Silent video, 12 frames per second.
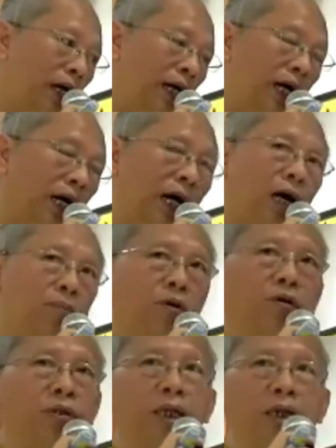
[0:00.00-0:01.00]
are up
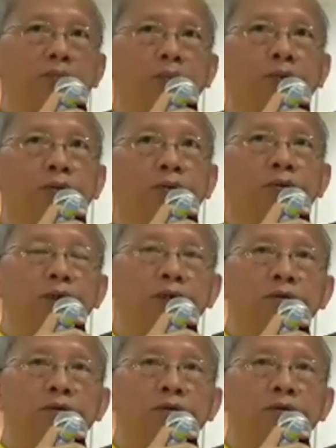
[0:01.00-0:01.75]
on that post,